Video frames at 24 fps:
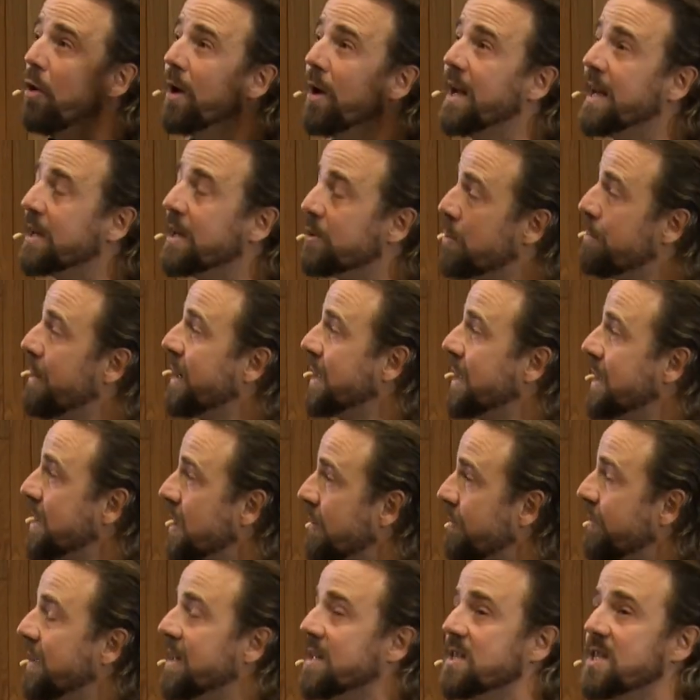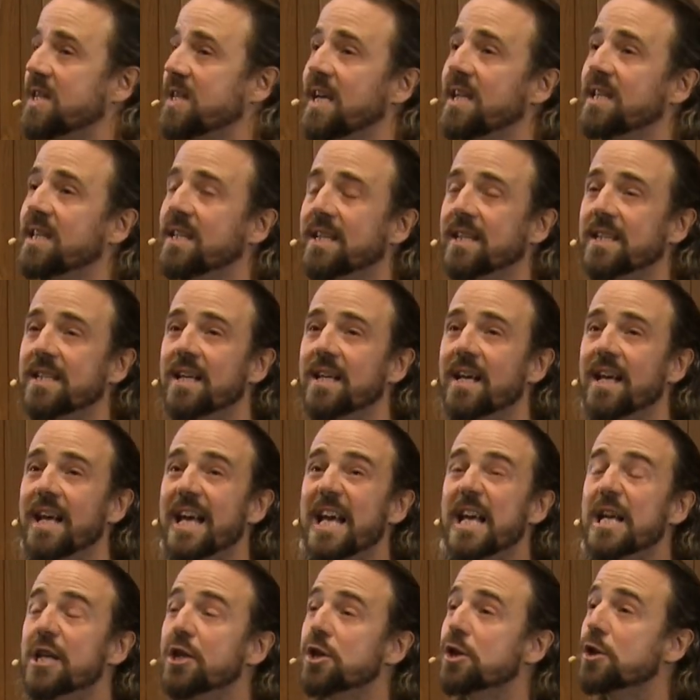electromagnetic field changes
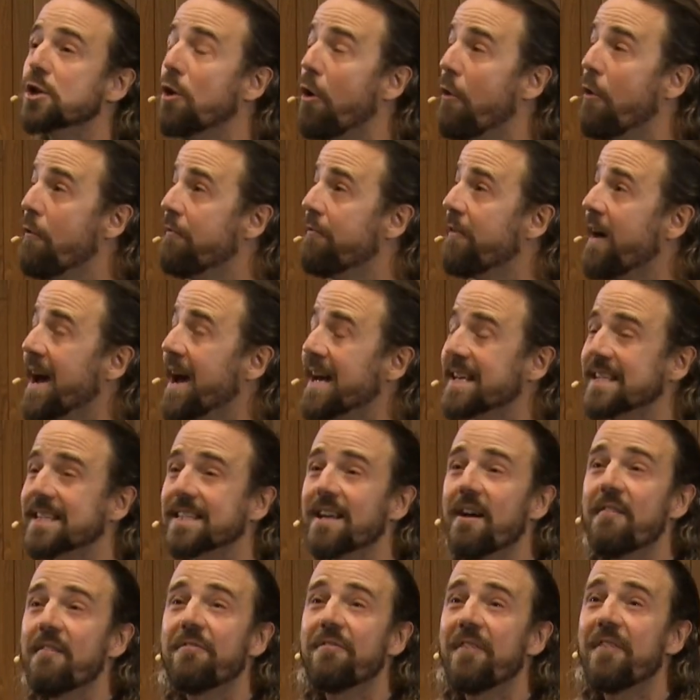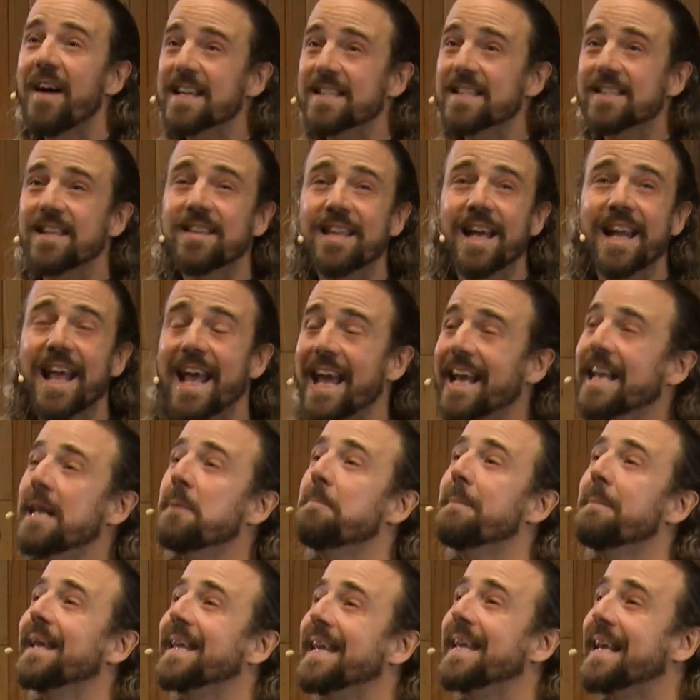so fast, faster than any
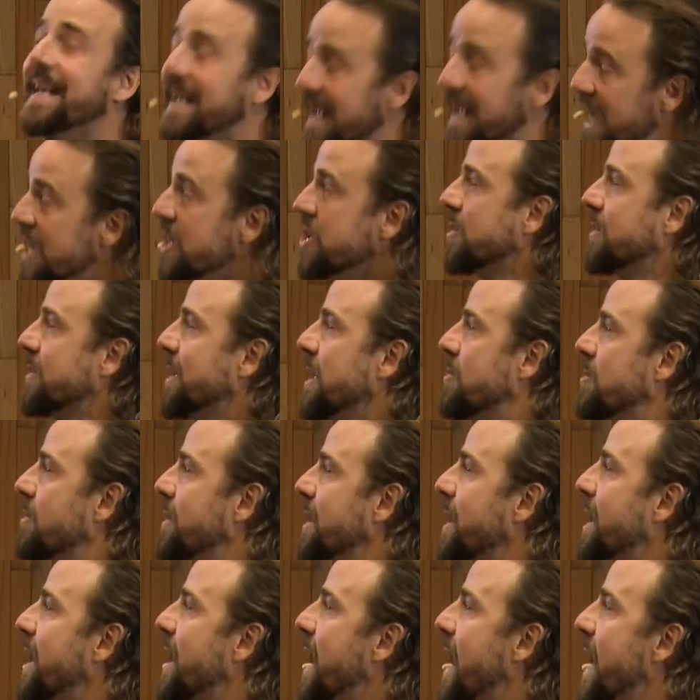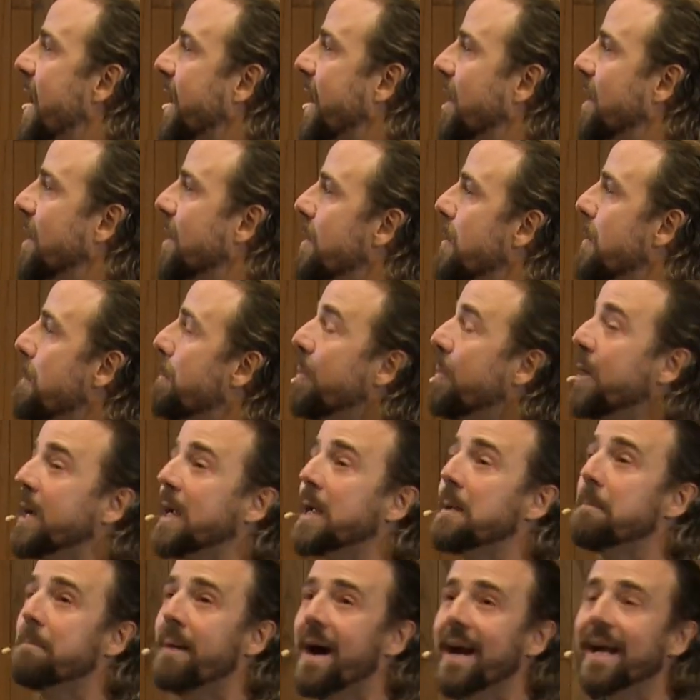medication that you can get. Bring
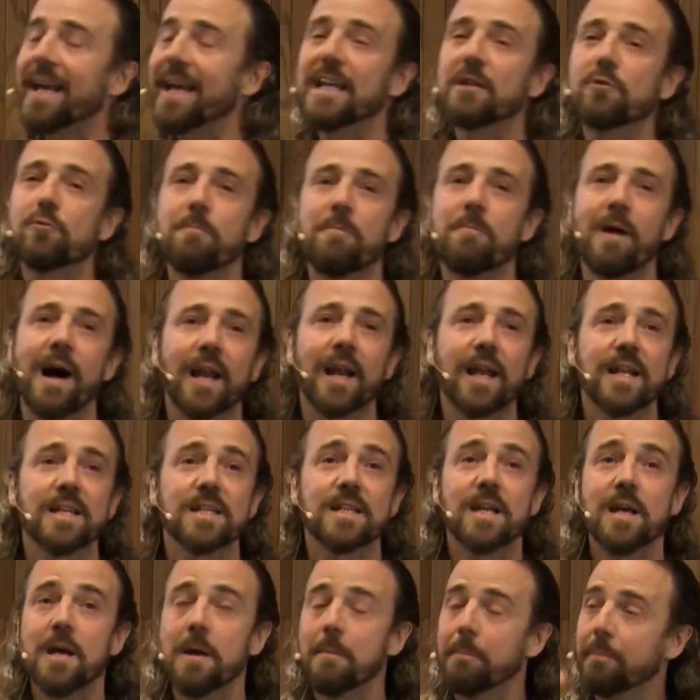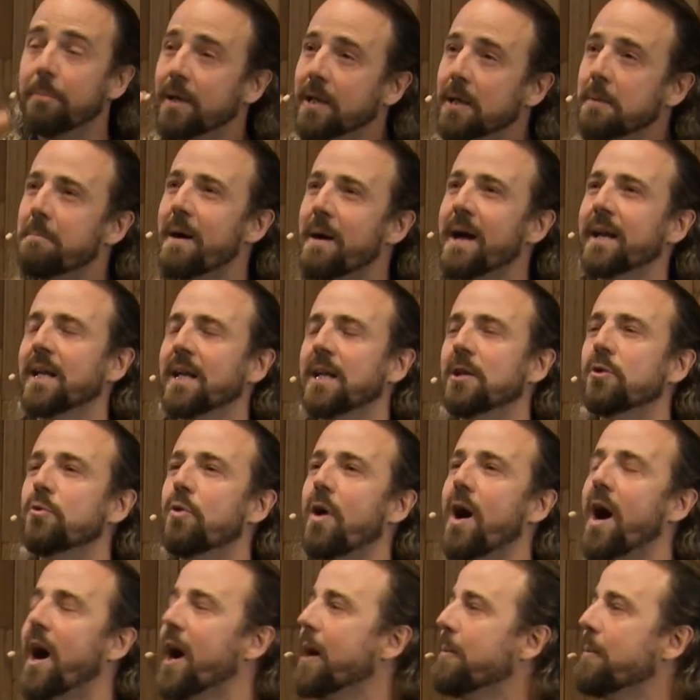it back into balance, bring it back into
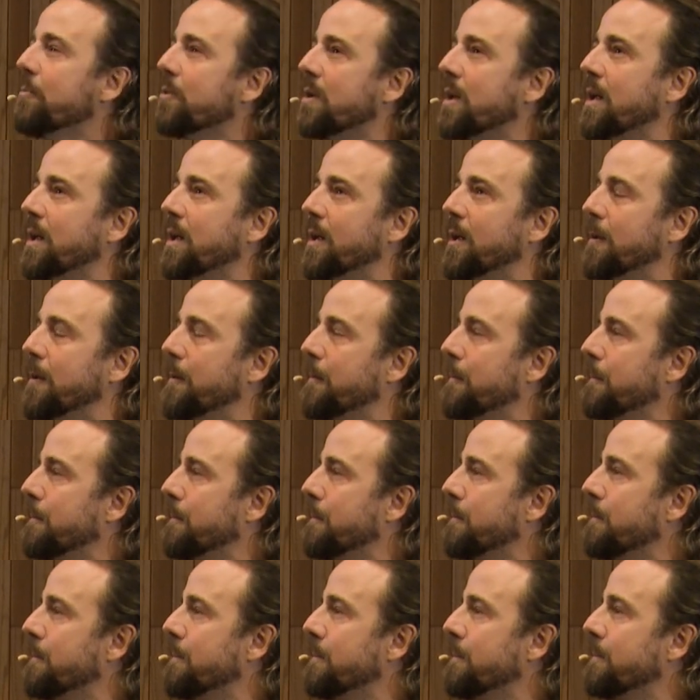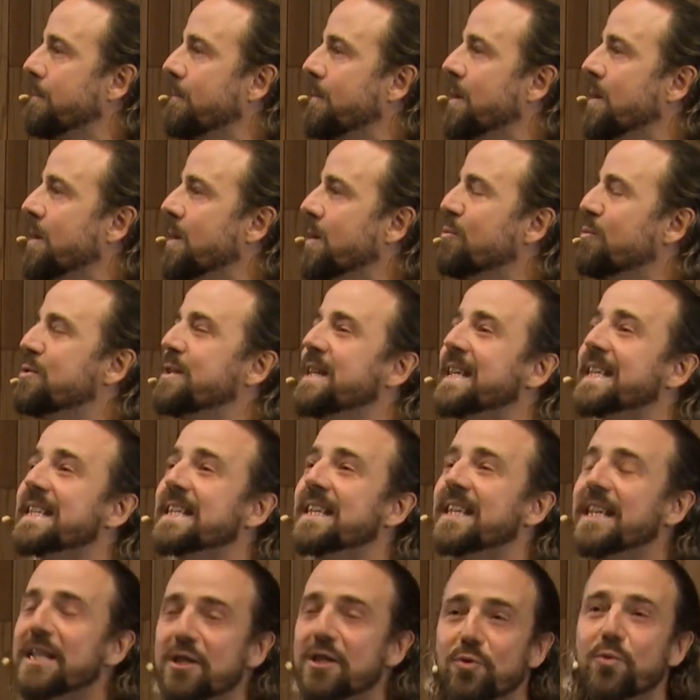harmony. We just
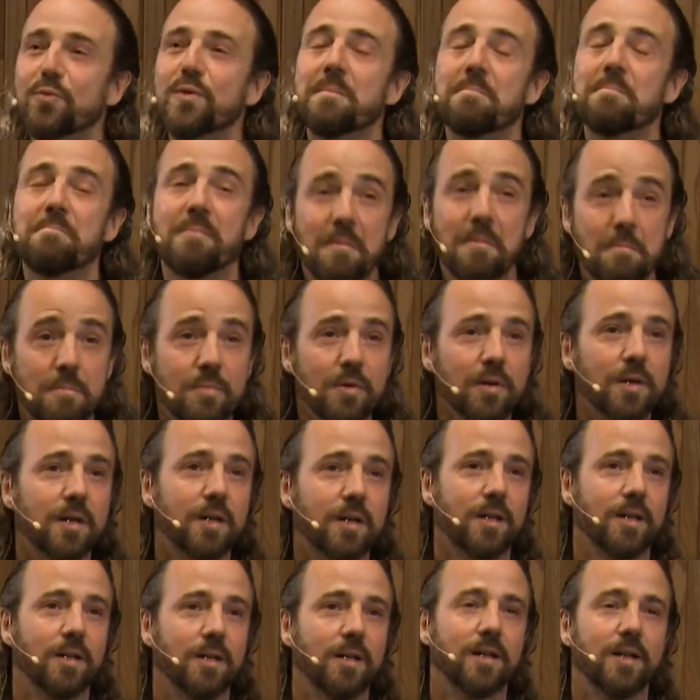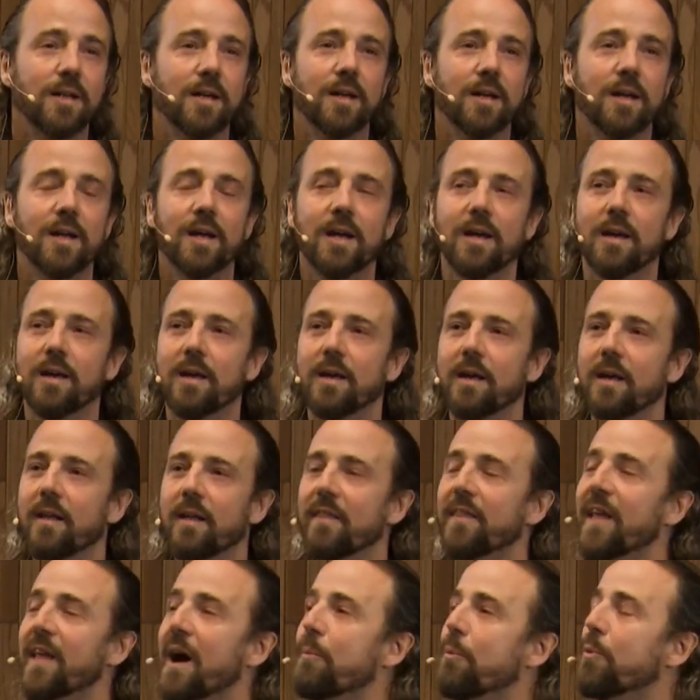need to remember
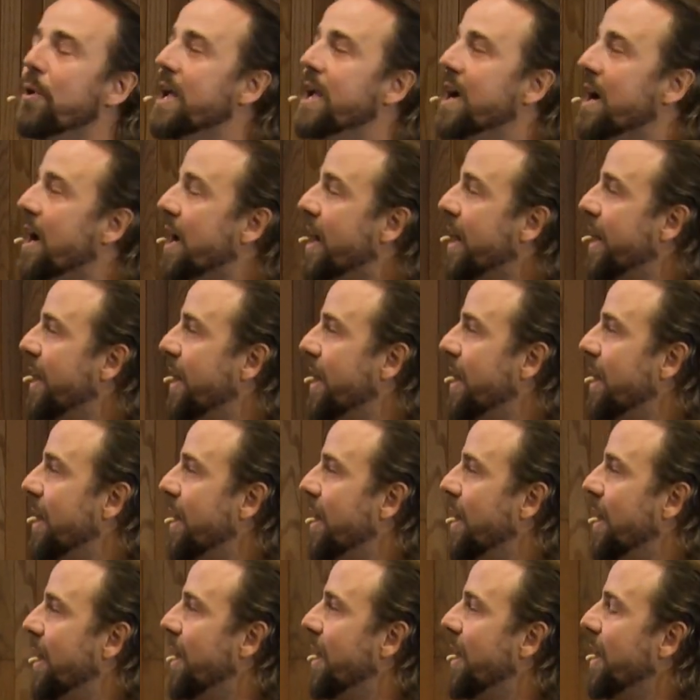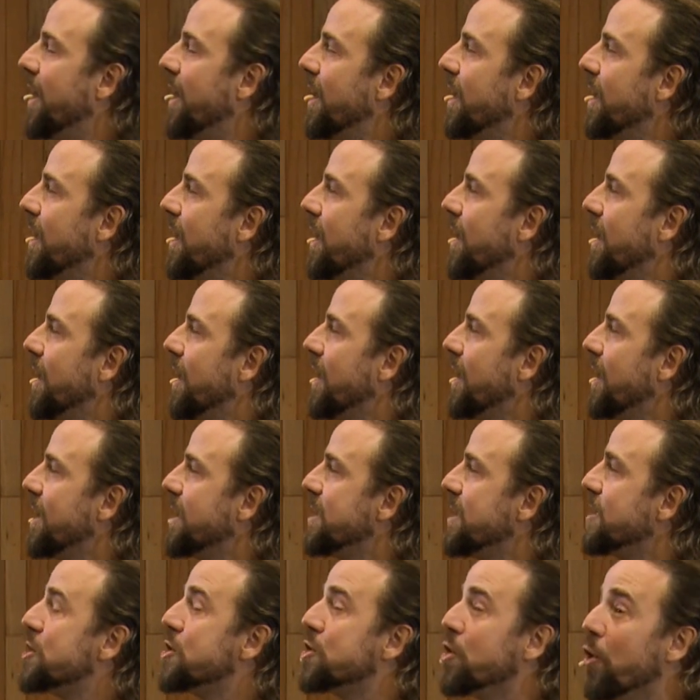that we are
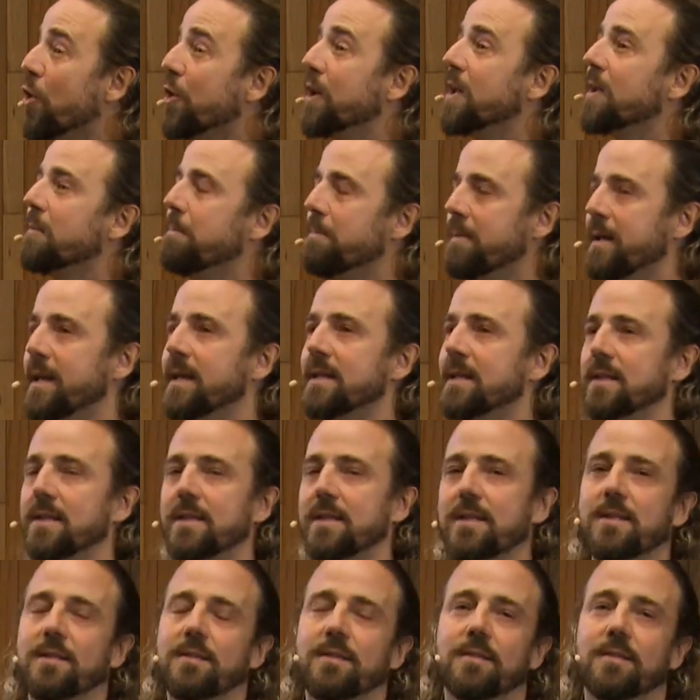sonic beings,